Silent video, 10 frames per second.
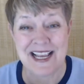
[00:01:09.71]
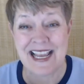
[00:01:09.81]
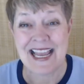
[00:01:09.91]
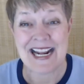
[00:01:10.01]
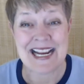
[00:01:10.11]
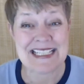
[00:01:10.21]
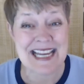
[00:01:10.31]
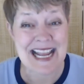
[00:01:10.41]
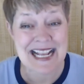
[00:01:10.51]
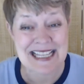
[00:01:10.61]
and I
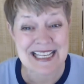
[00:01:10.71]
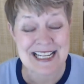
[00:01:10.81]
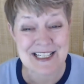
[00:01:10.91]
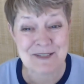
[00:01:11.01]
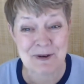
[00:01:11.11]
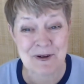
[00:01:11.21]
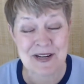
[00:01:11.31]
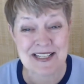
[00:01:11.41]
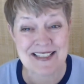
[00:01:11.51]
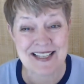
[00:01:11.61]
take the
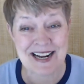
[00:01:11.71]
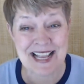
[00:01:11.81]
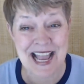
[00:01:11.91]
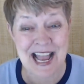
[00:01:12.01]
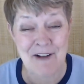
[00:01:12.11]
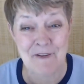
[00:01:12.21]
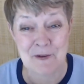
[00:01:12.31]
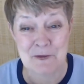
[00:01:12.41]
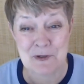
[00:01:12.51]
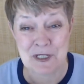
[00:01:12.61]
experience that I have from
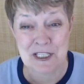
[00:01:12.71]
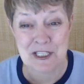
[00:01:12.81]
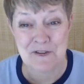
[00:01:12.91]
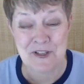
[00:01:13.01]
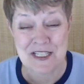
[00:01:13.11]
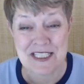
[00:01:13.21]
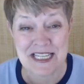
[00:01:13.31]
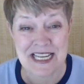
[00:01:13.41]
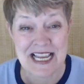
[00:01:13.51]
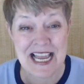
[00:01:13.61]
doing QVC,